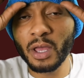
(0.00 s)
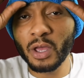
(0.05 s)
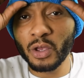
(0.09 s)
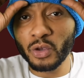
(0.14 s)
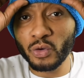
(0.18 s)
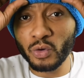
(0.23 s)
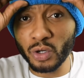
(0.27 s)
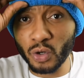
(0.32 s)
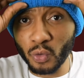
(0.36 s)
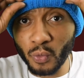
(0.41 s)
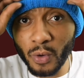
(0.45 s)

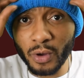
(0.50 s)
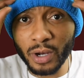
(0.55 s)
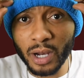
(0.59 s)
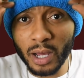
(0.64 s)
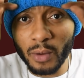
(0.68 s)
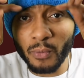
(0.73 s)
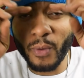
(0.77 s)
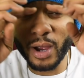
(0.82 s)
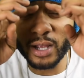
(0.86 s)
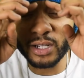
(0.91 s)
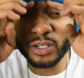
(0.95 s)
You're going to roll
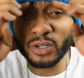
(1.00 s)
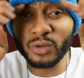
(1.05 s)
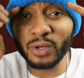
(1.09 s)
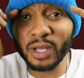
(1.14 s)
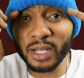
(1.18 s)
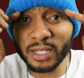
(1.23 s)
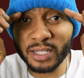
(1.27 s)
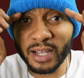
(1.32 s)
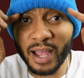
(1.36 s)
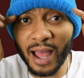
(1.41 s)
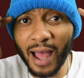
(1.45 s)
up right till you
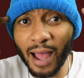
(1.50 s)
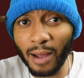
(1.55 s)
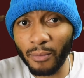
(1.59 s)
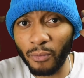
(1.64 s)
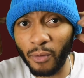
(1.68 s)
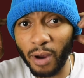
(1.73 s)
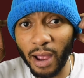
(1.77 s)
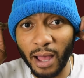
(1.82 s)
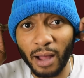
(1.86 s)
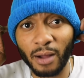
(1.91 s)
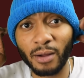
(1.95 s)
get to your
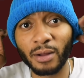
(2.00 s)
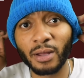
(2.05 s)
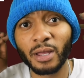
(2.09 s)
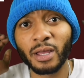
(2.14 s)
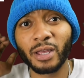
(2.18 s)
eyebrow.